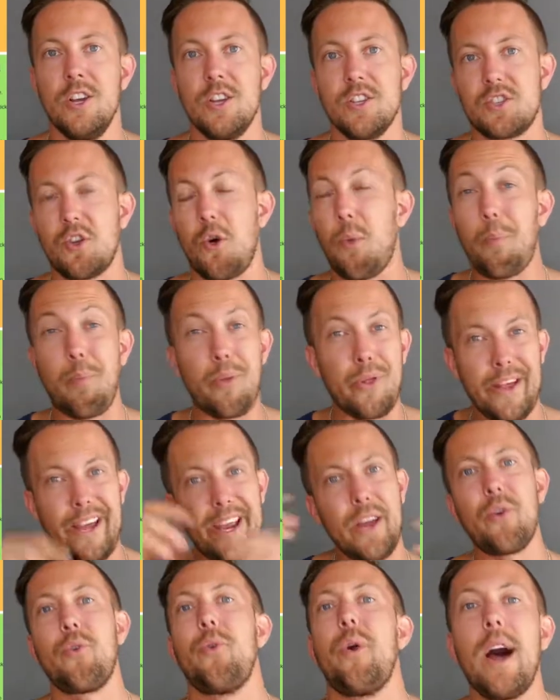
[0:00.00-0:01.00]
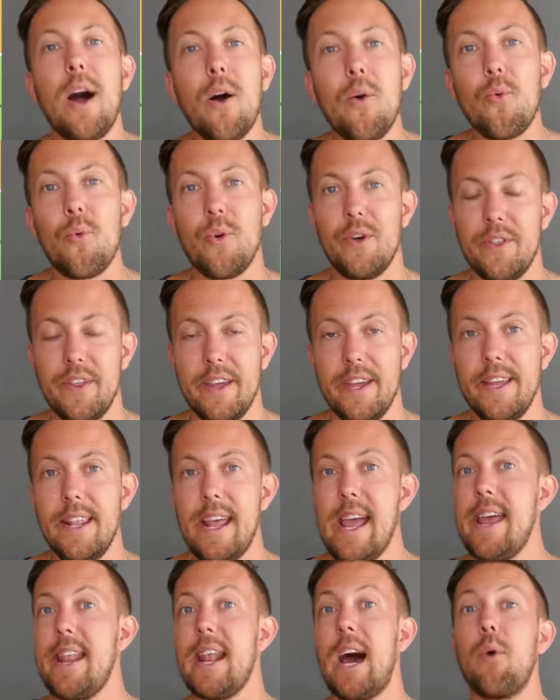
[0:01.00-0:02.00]
So play around with
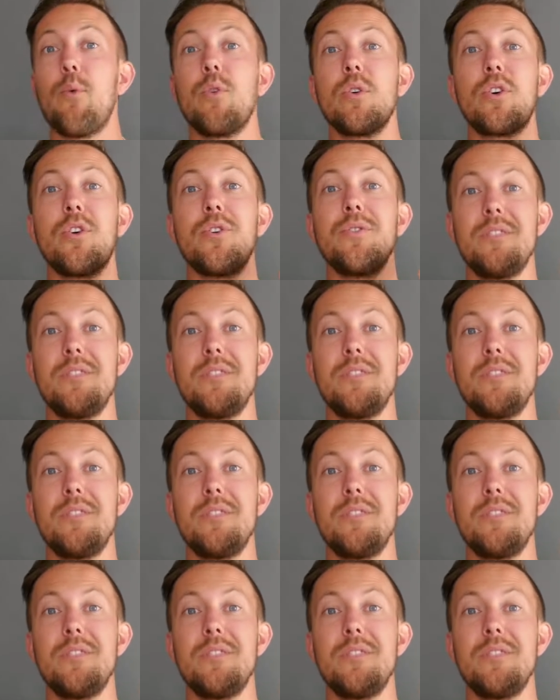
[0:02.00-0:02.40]
it and I would go